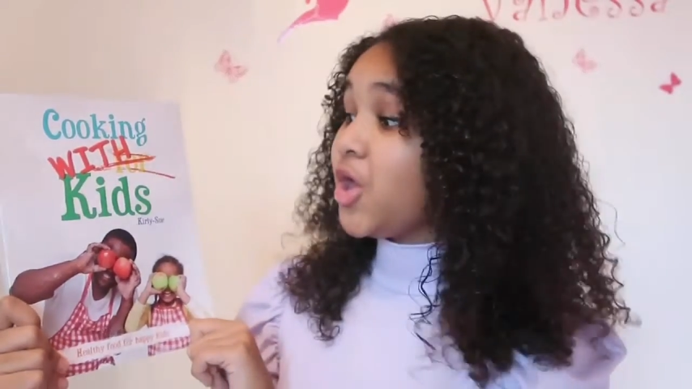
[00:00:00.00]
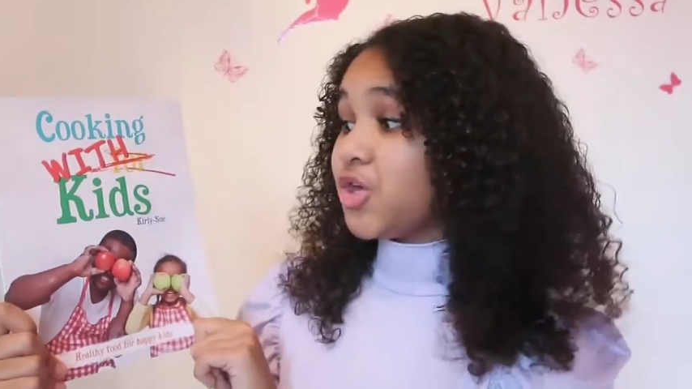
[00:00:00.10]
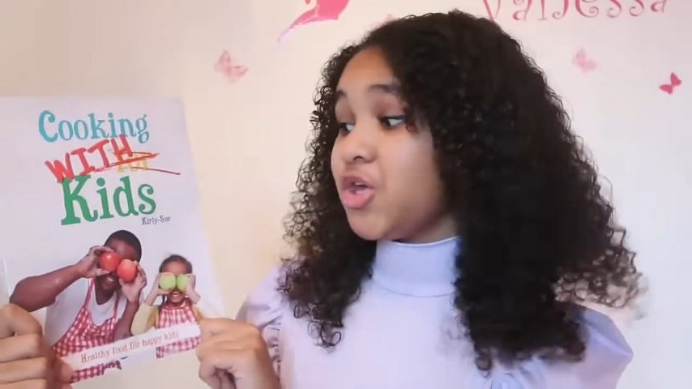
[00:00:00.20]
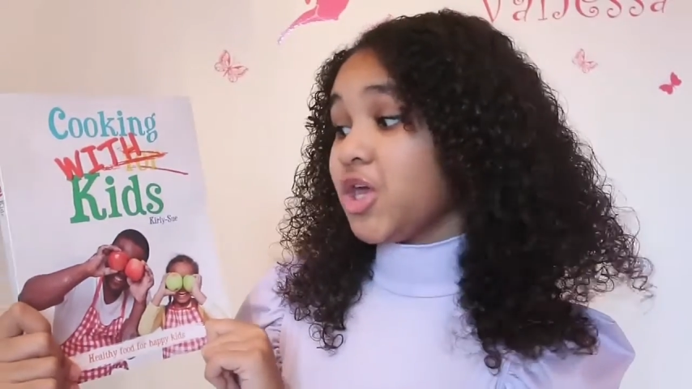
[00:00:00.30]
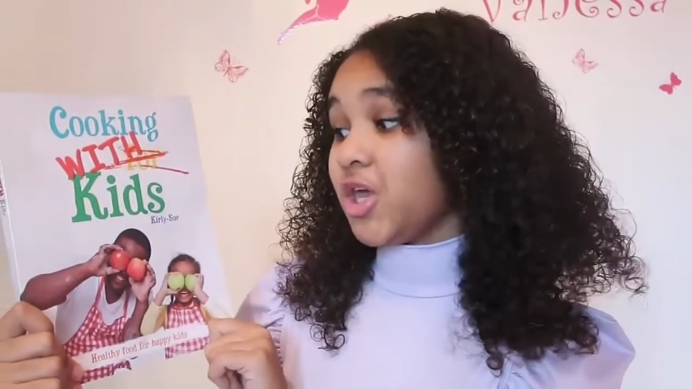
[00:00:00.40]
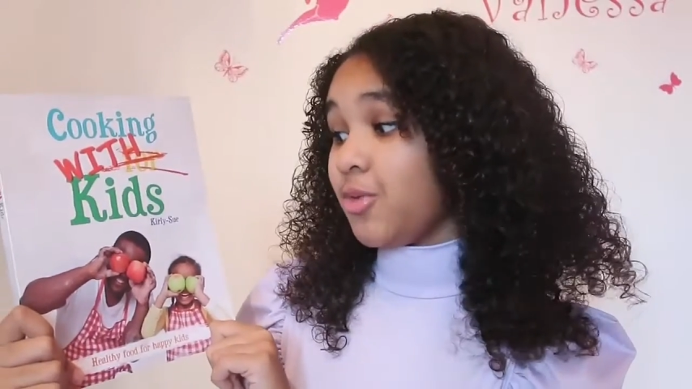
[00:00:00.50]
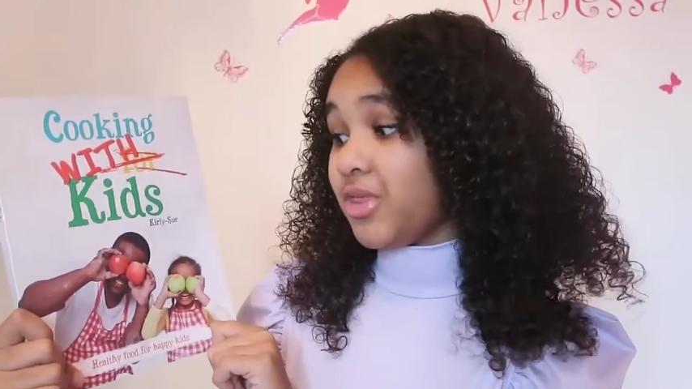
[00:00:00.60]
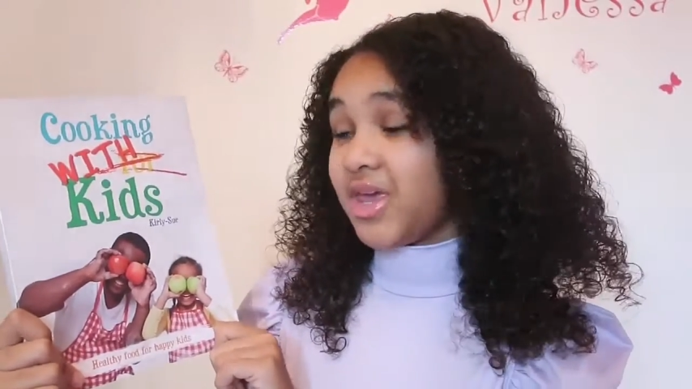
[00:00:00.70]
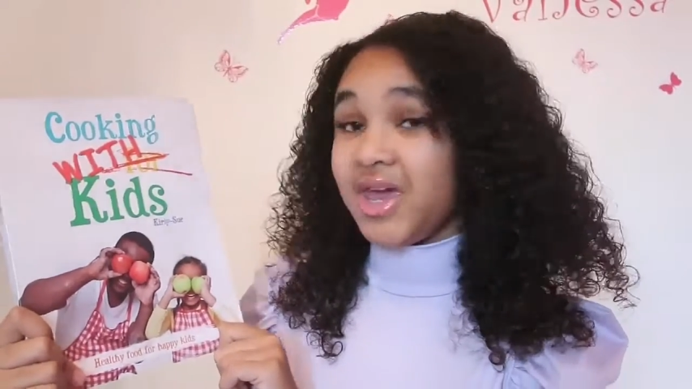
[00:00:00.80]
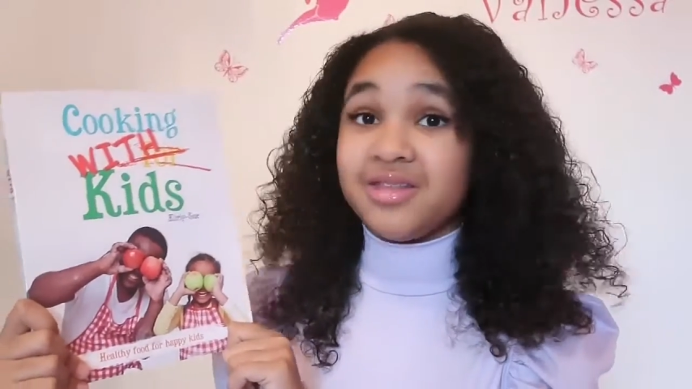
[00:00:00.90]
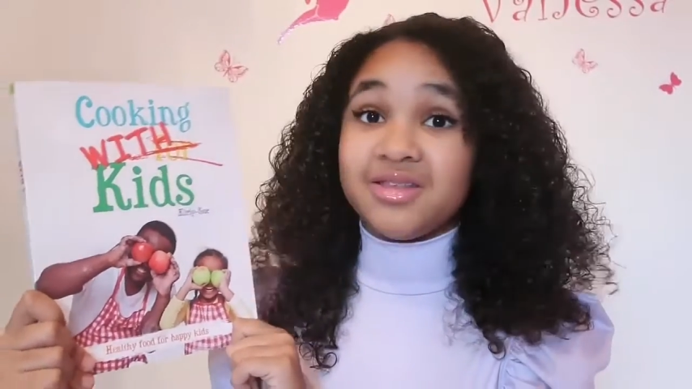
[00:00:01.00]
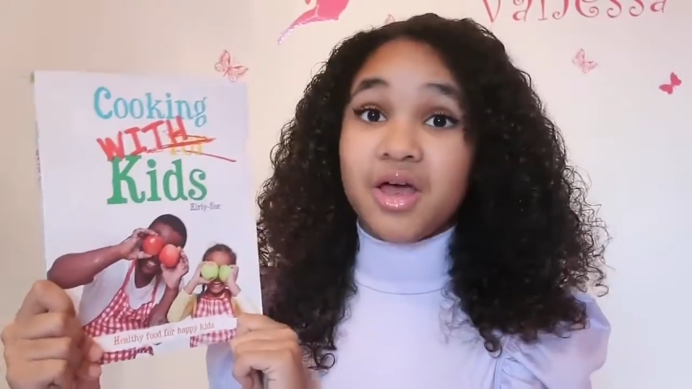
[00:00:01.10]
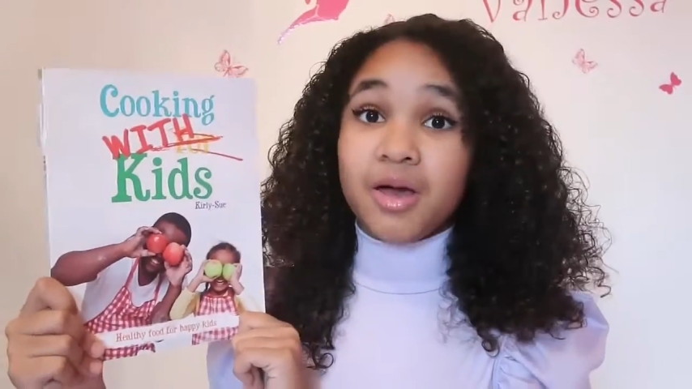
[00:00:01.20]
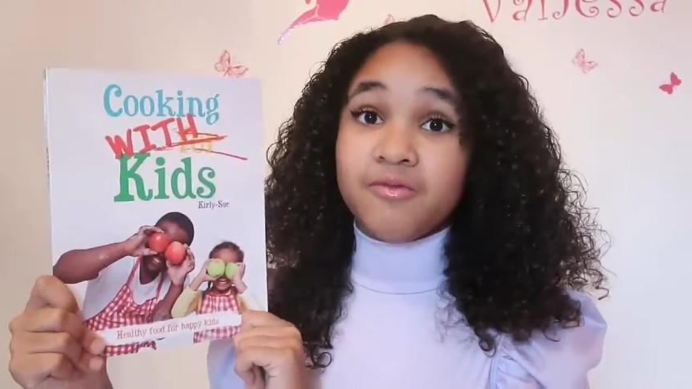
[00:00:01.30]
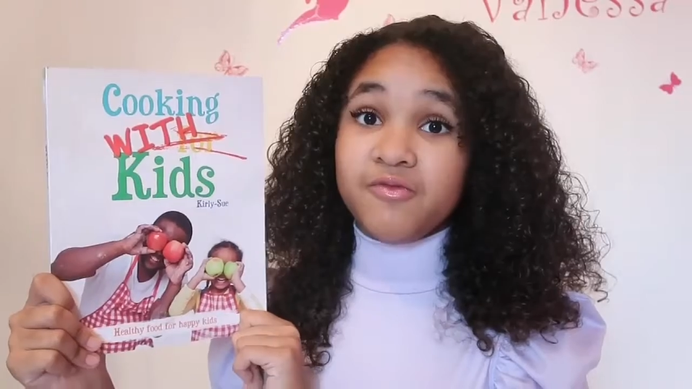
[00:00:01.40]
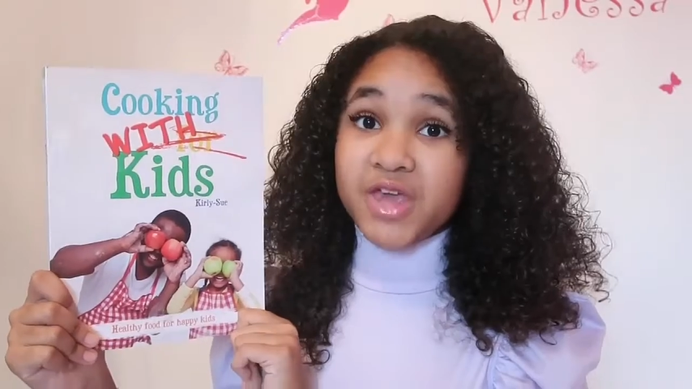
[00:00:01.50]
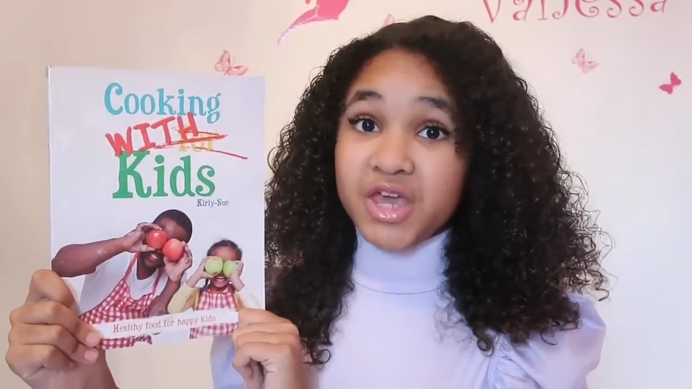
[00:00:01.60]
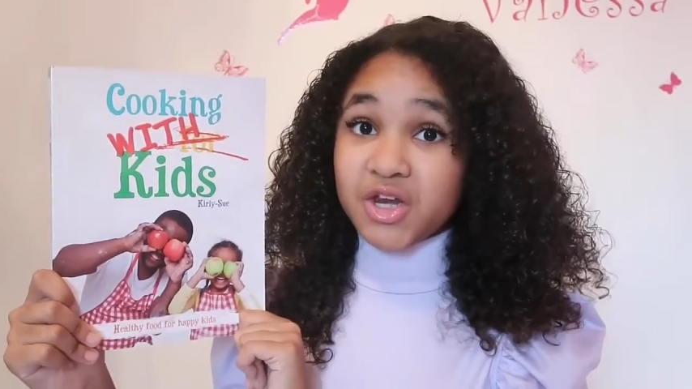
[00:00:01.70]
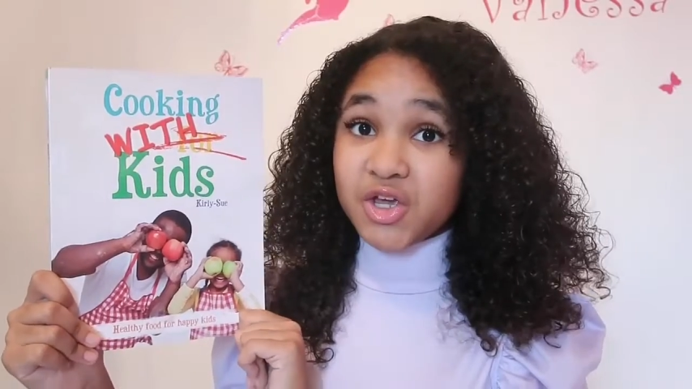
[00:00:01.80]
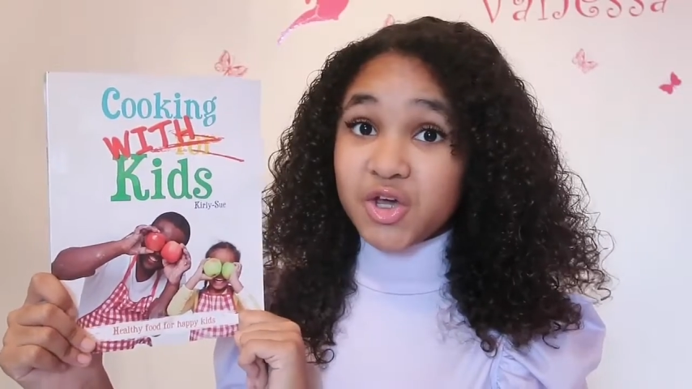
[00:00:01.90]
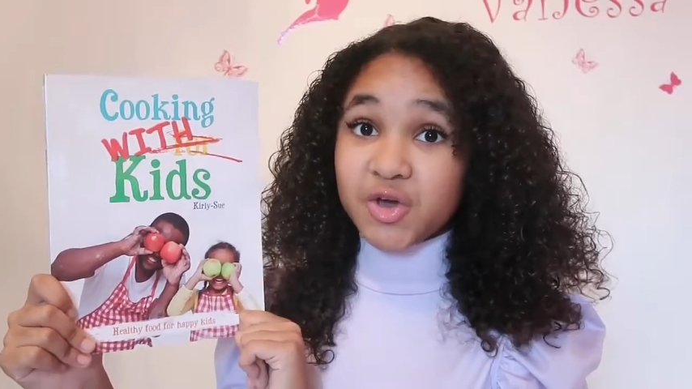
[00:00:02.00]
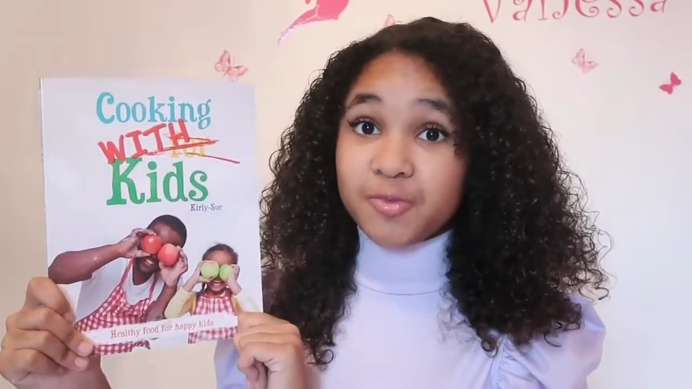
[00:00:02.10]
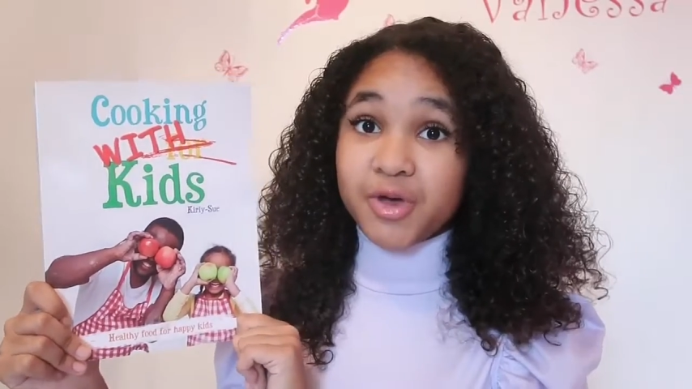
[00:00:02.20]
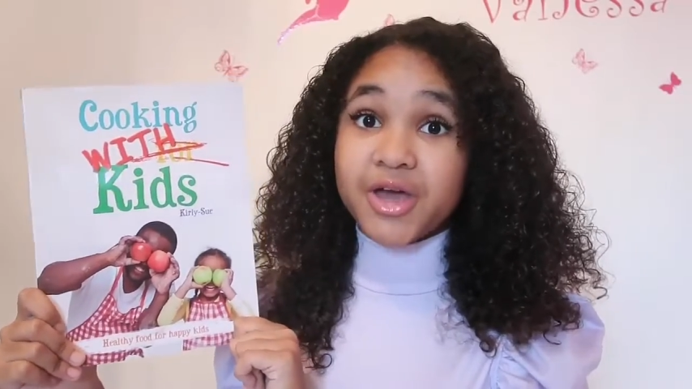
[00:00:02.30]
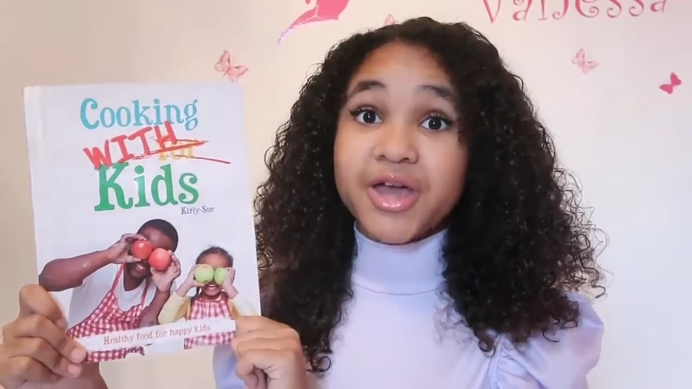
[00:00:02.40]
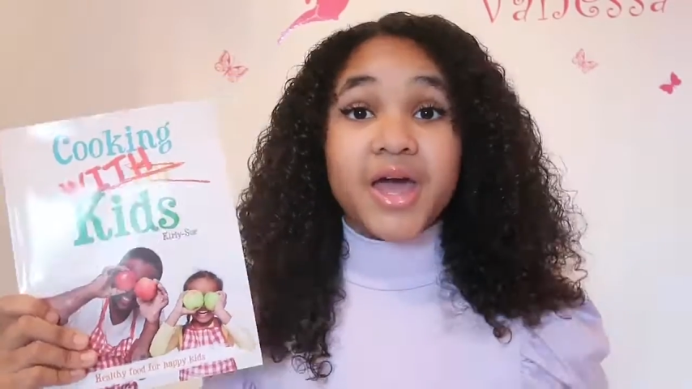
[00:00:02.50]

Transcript: Cooking with Kids vegan cookbook.